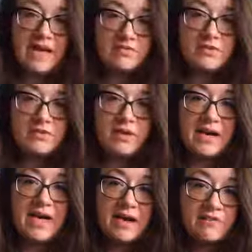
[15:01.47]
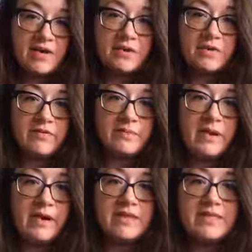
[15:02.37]
lavatory at Vancouver
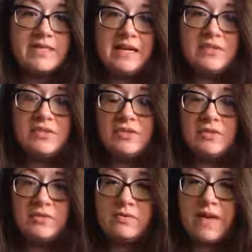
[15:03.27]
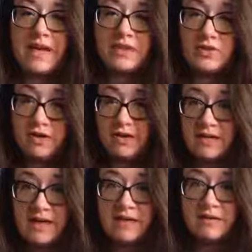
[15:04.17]
Barracks into a
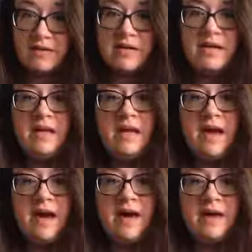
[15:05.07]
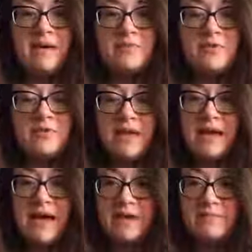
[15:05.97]
dog kennel. So
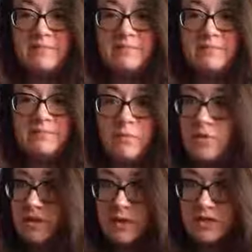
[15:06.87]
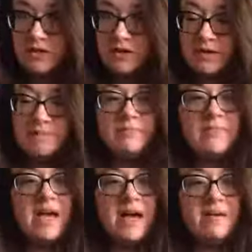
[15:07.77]
they had more than one dog.
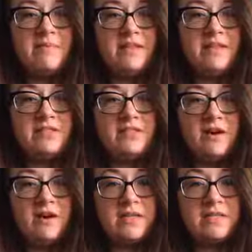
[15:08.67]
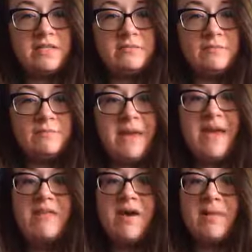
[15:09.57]
And these dogs
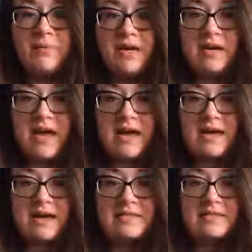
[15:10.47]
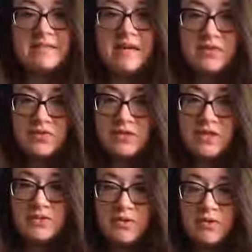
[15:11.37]
may have operated as
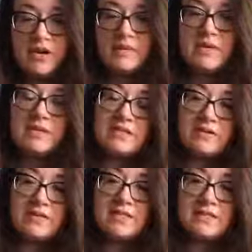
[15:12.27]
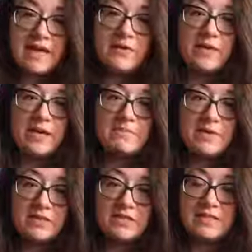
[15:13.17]
sentries or in military scouting
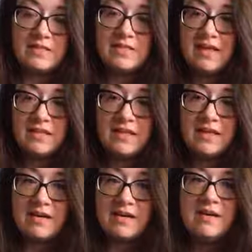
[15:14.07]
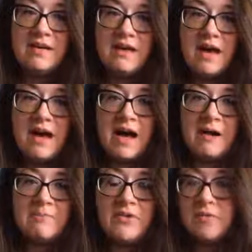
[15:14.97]
missions that the
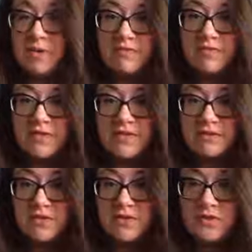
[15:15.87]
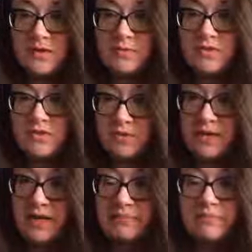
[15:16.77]
21st Infantry was
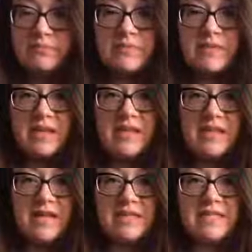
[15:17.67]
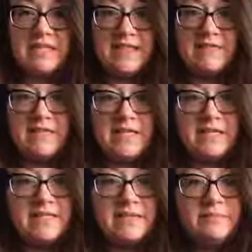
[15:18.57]
doing in the
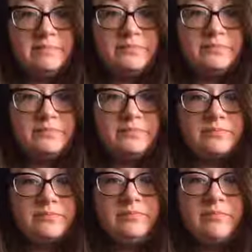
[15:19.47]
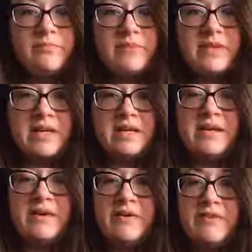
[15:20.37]
1870s. Now in
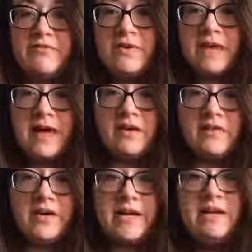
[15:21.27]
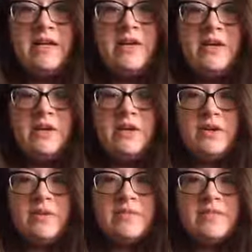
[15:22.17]
the photo gallery, you
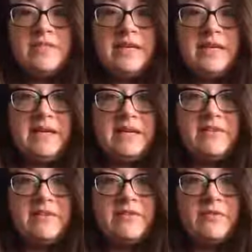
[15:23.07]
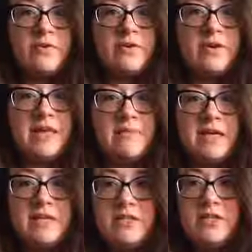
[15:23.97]
will see the fourth
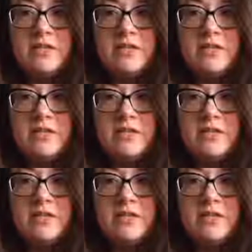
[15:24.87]
image